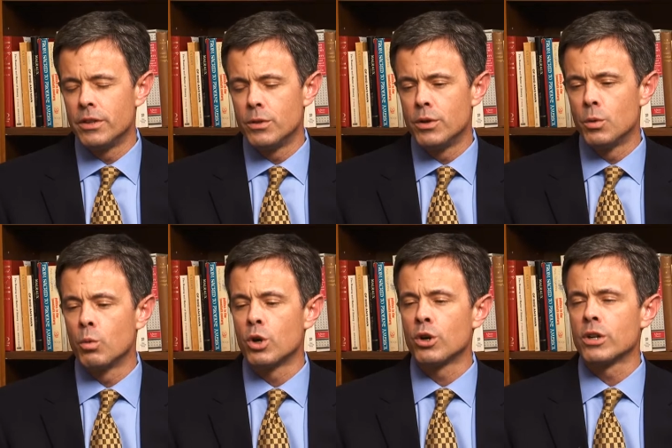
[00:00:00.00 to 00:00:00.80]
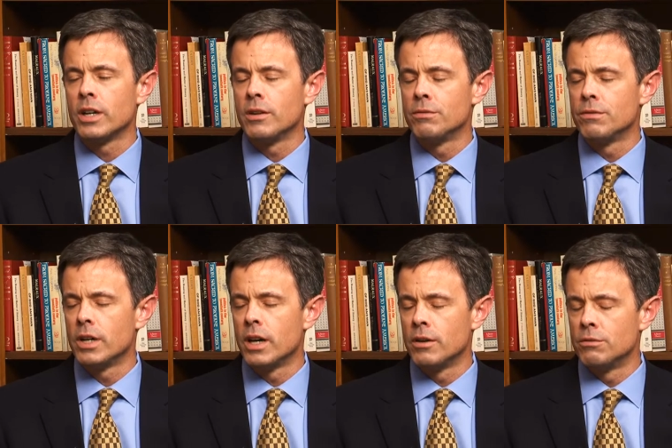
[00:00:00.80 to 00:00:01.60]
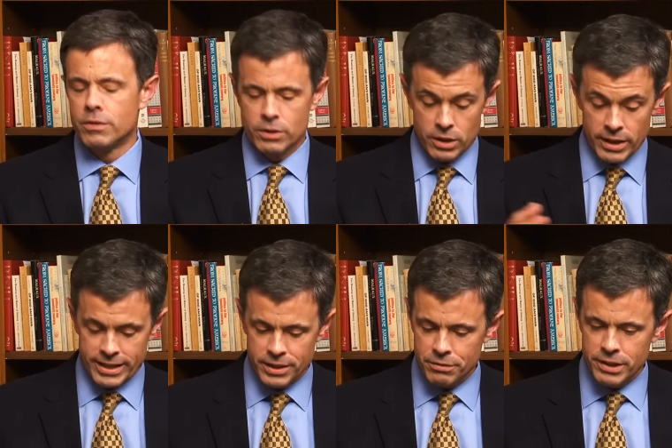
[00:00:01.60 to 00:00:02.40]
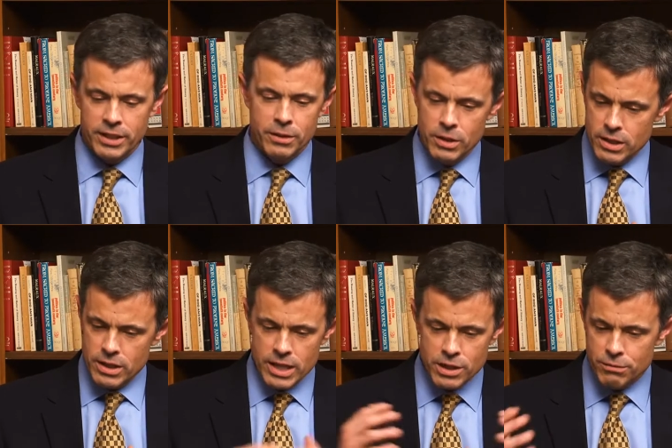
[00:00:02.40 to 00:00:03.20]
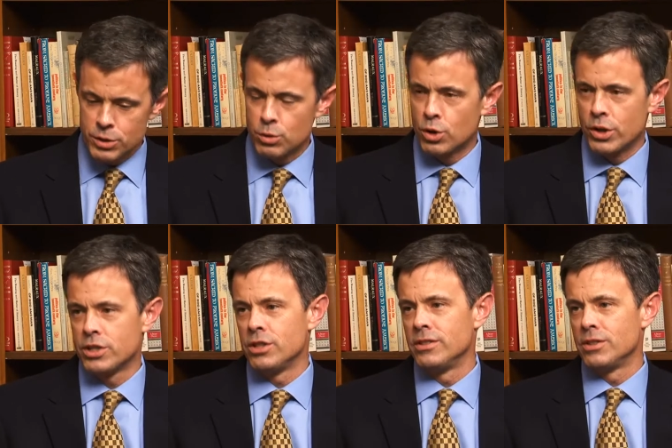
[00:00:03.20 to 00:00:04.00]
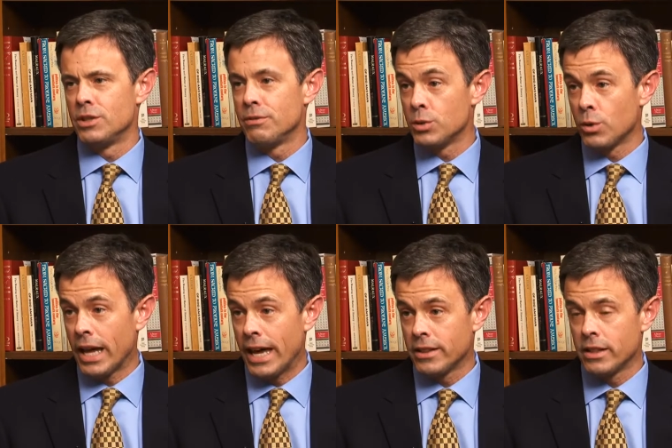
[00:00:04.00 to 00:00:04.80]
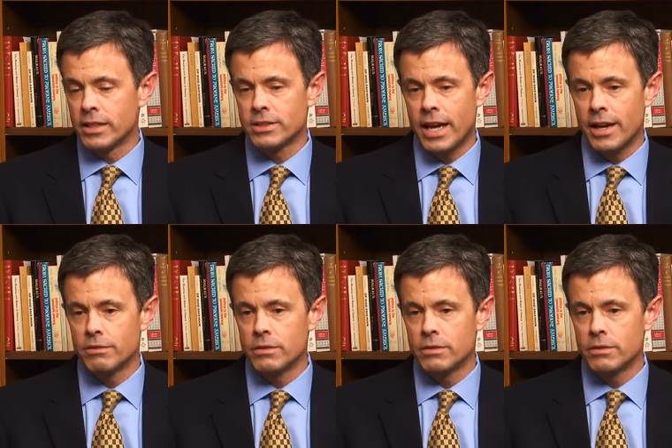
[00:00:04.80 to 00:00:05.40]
the work of collectively individual Christians, individual Catholics have